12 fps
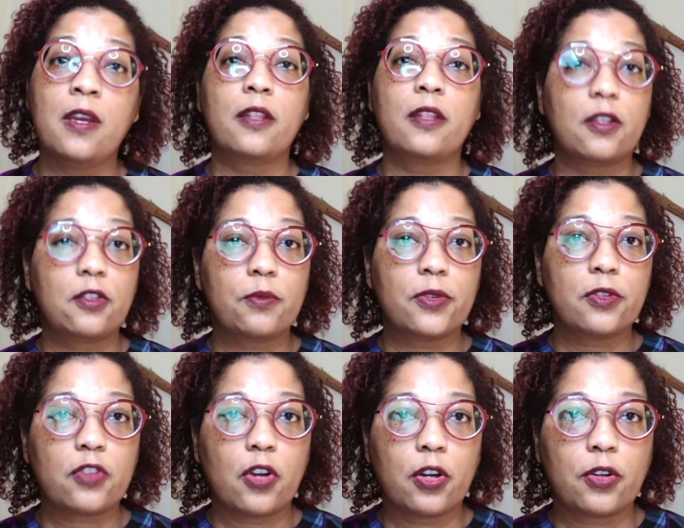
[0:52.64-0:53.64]
Thunderbirds
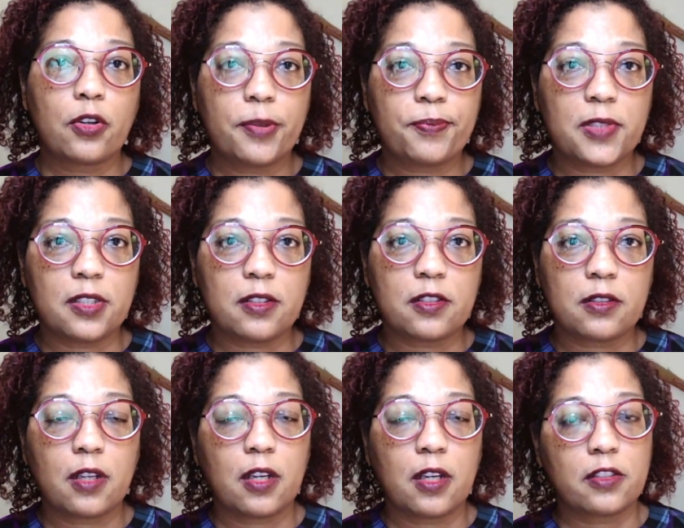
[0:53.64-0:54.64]
are cryptids.
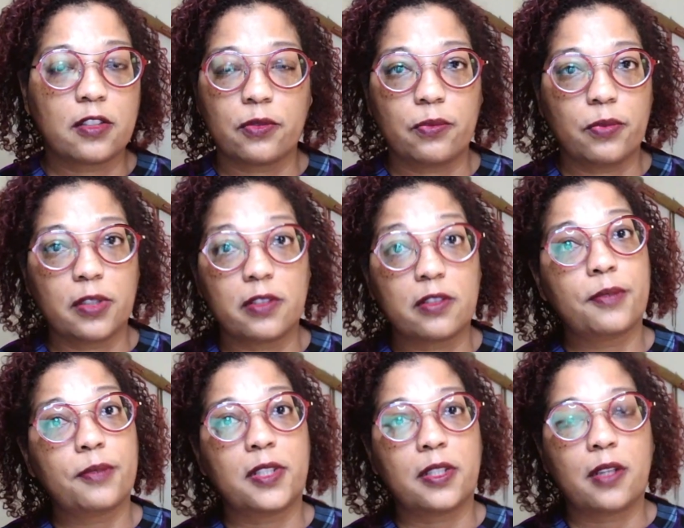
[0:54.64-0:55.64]
So what is a
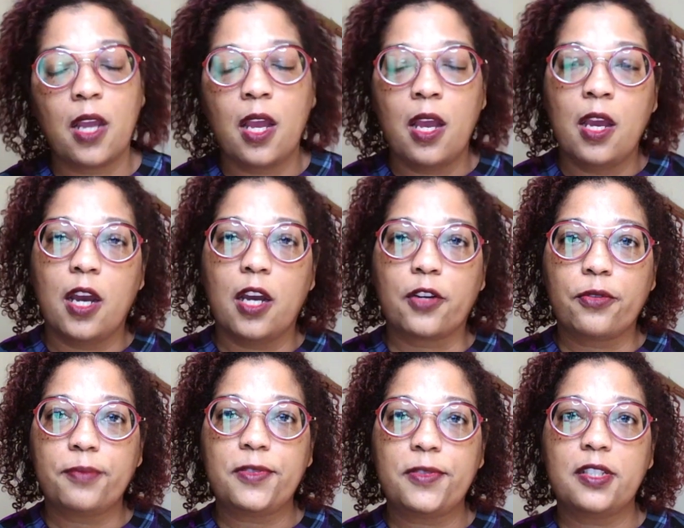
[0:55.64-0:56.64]
cryptid? A
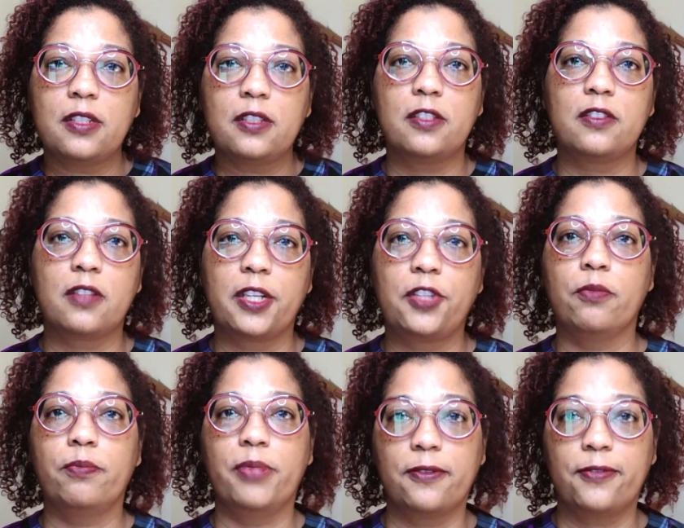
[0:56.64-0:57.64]
cryptid is like your
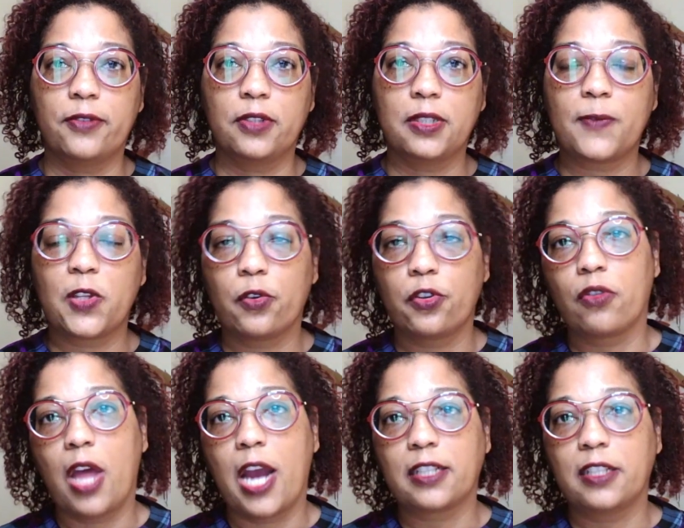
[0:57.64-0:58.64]
Bigfoot or your
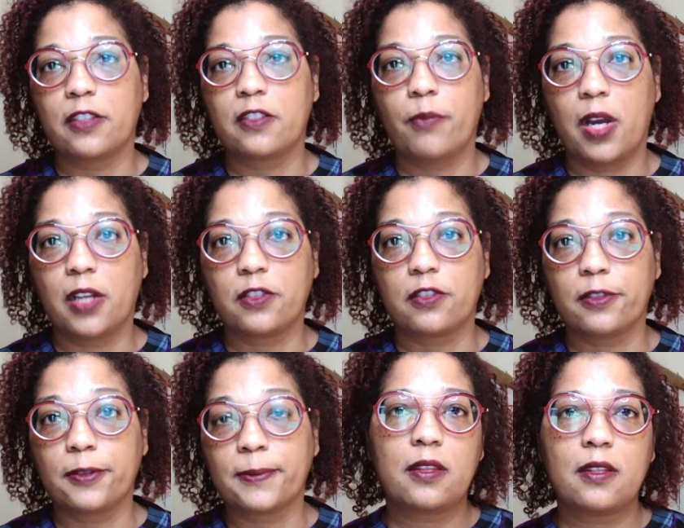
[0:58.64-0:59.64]
Loch Ness
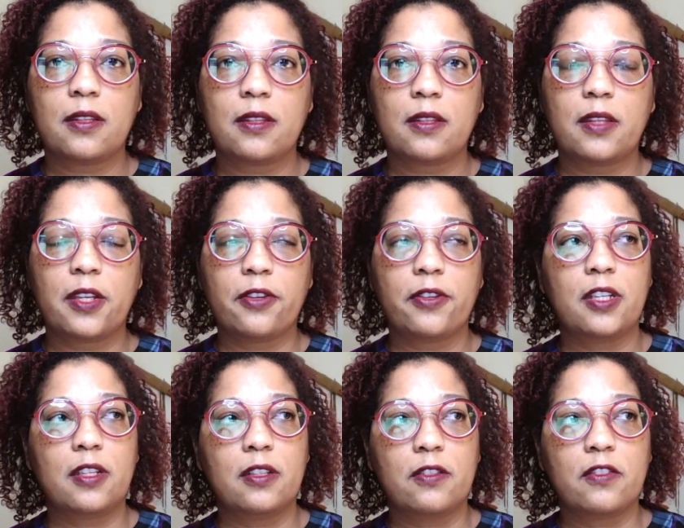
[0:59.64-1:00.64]
Monster. There
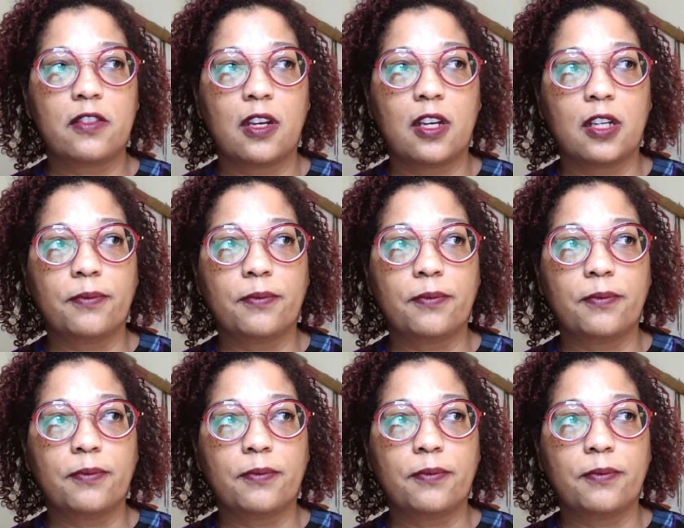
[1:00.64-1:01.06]
is the